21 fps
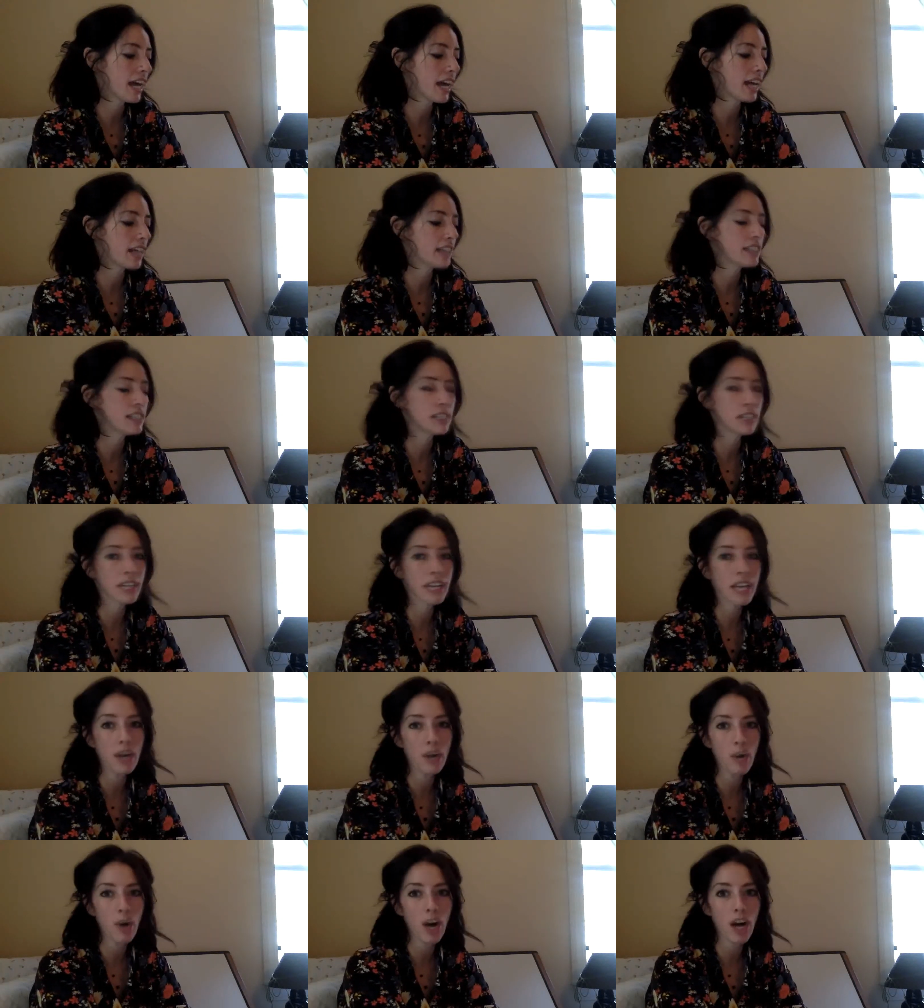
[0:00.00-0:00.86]
I still
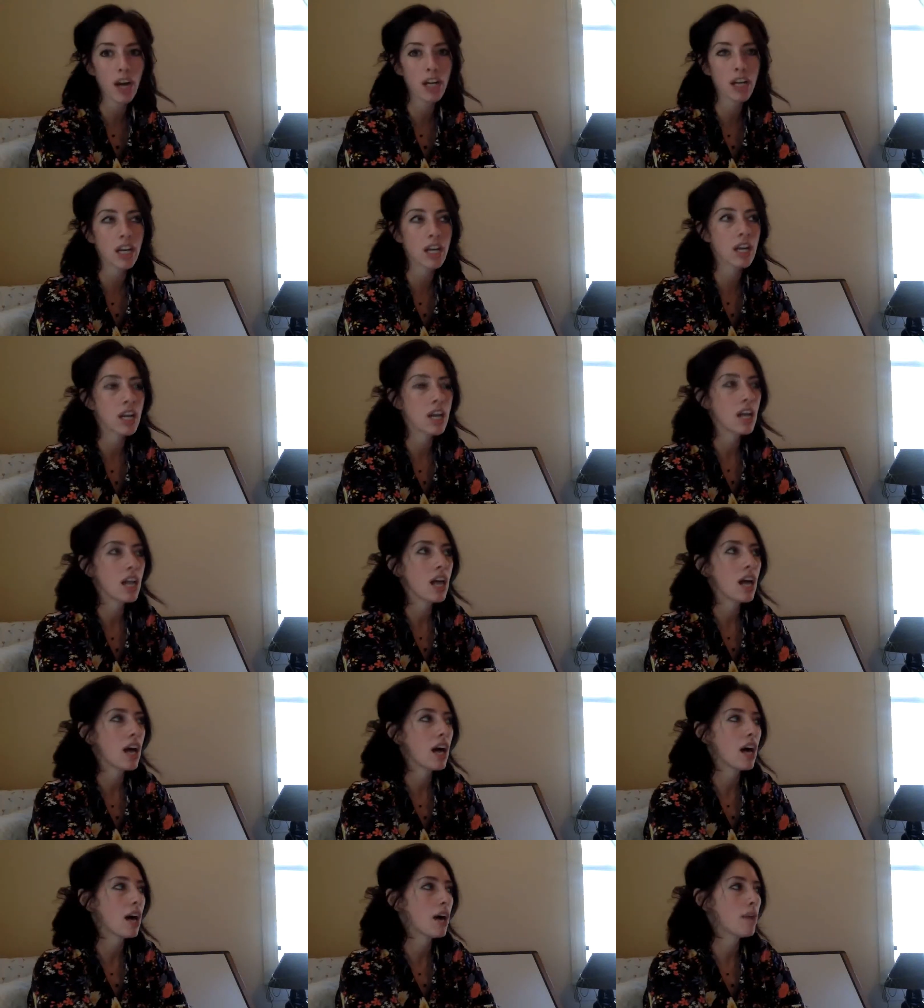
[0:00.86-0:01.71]
can't walk,
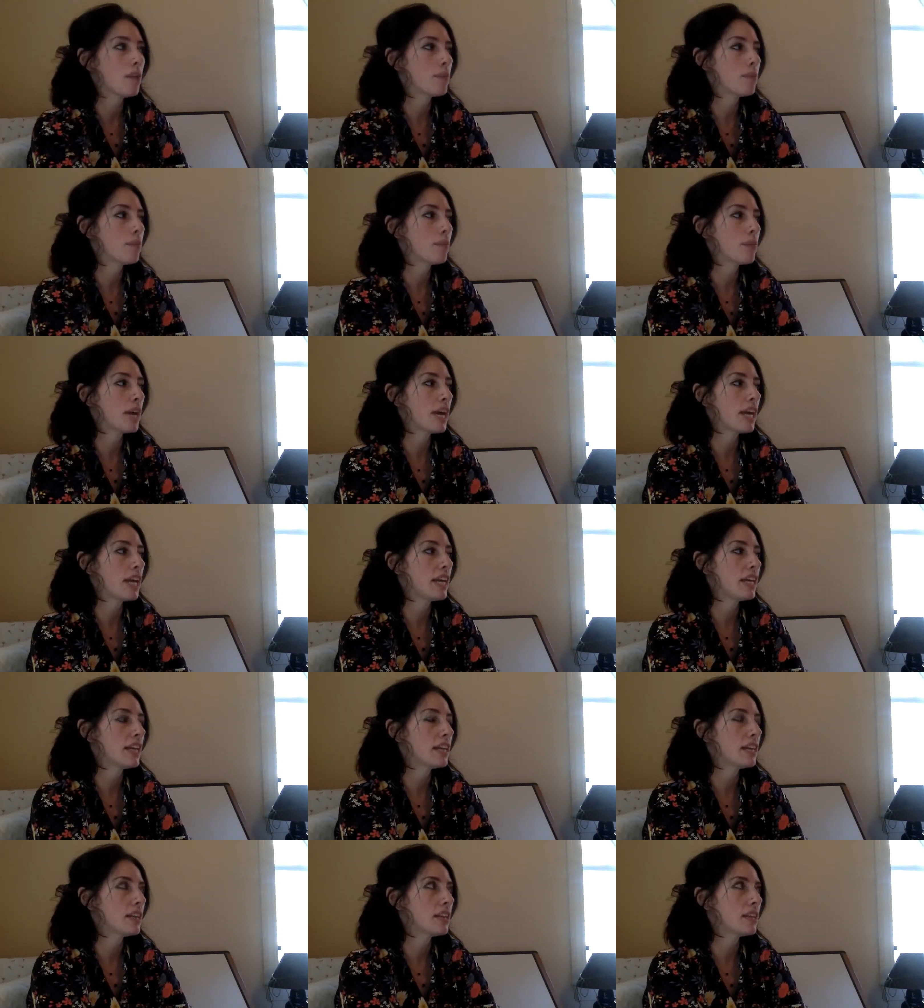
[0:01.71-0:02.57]
but
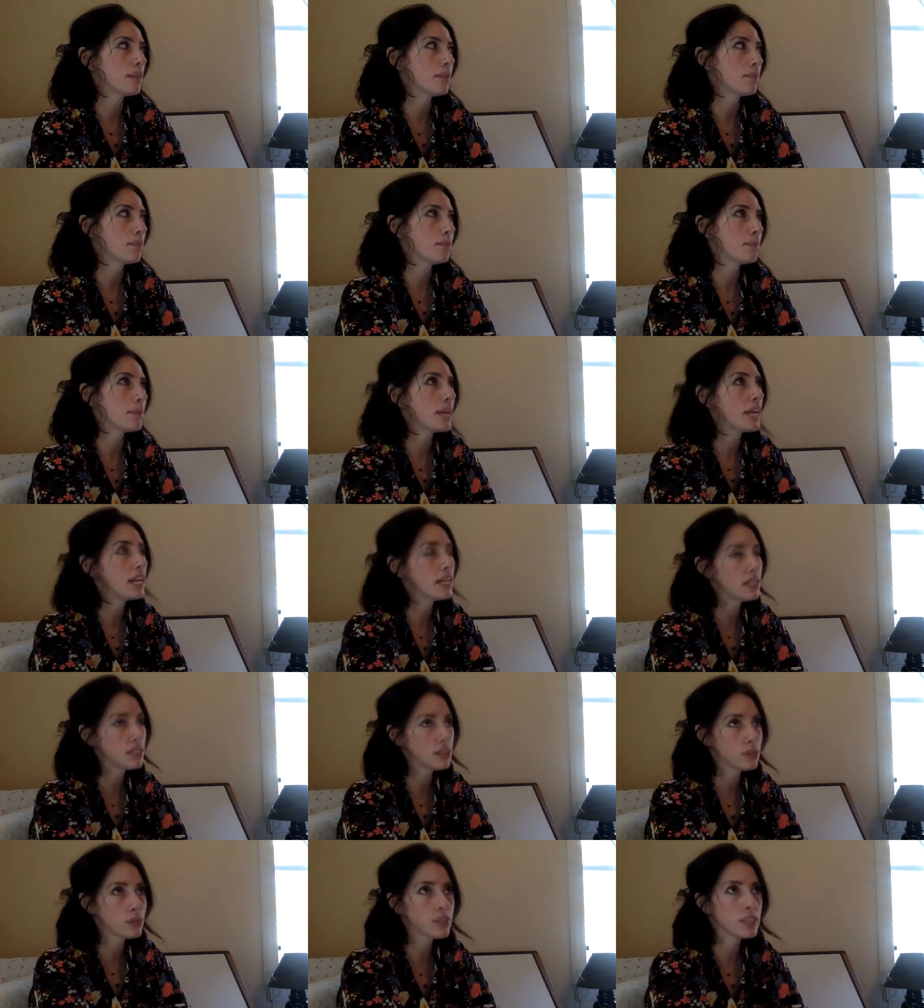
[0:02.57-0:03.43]
the pain
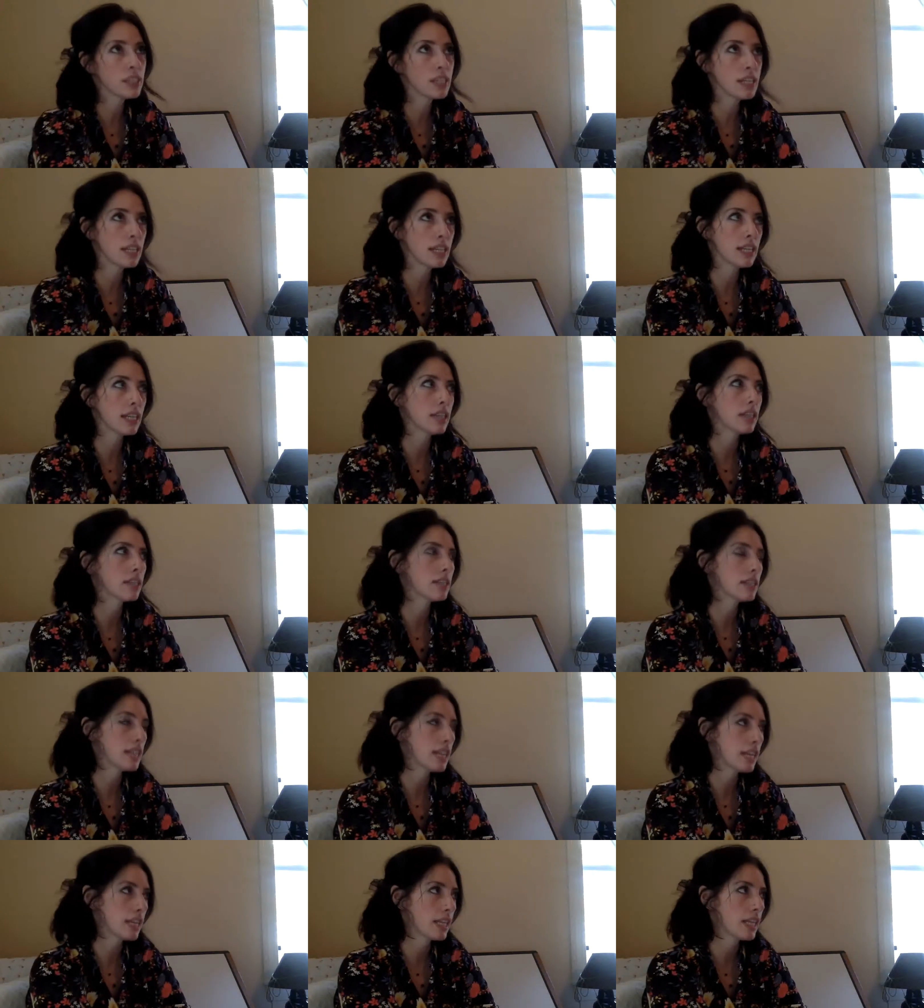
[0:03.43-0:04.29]
is receding
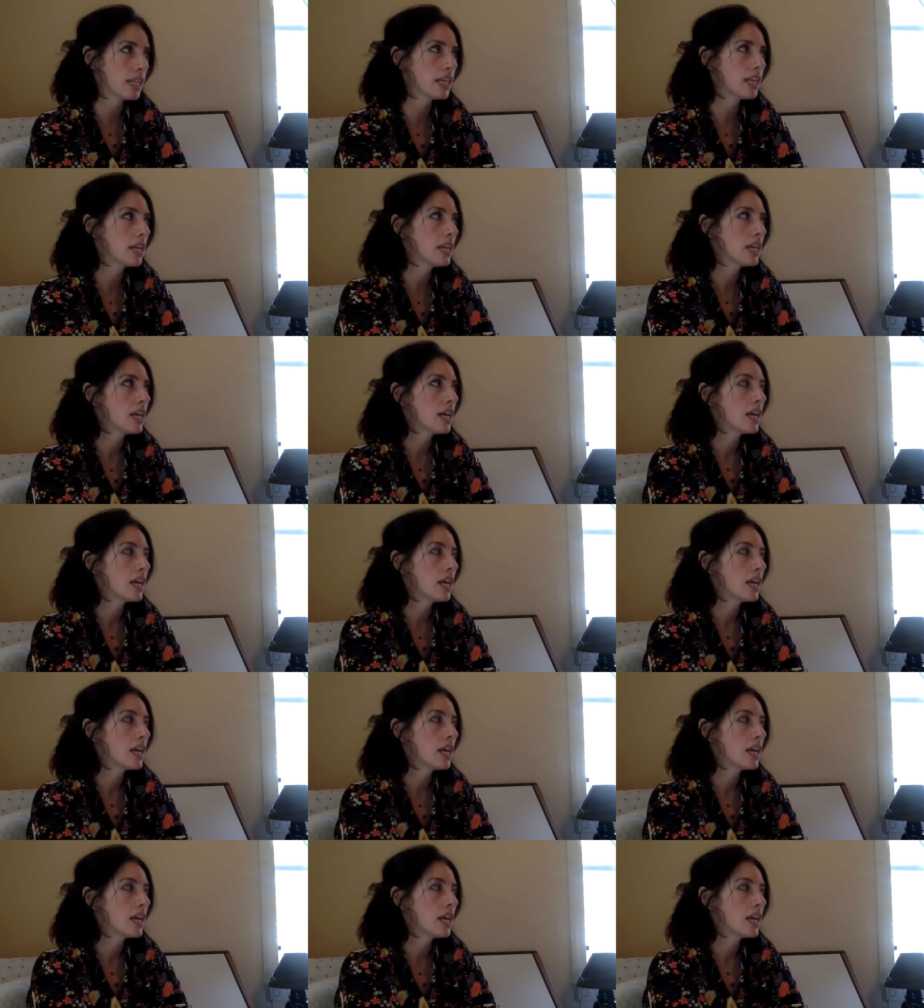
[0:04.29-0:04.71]
daily.